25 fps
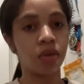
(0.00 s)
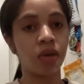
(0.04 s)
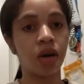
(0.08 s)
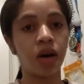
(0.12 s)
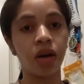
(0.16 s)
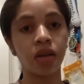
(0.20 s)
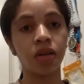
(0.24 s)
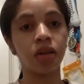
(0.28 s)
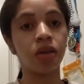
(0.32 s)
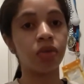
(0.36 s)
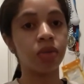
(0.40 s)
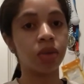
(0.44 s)

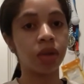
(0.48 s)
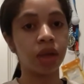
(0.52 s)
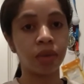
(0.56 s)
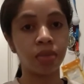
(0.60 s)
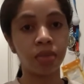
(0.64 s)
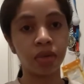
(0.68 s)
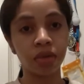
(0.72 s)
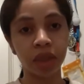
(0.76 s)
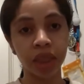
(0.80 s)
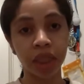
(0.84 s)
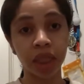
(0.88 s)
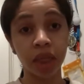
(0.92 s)
all over that
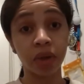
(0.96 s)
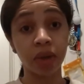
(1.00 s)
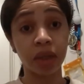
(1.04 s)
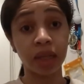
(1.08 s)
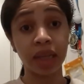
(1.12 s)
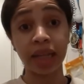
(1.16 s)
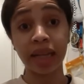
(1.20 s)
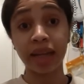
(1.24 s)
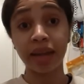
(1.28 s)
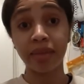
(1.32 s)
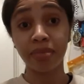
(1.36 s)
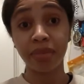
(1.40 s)
burrito
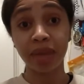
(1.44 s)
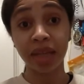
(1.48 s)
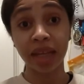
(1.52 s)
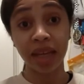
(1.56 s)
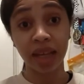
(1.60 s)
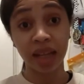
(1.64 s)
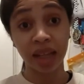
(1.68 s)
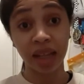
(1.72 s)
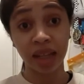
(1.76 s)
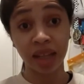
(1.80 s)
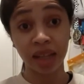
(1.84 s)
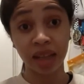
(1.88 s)
and let me
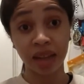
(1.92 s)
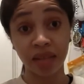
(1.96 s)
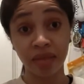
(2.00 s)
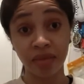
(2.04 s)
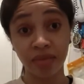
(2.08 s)
at it.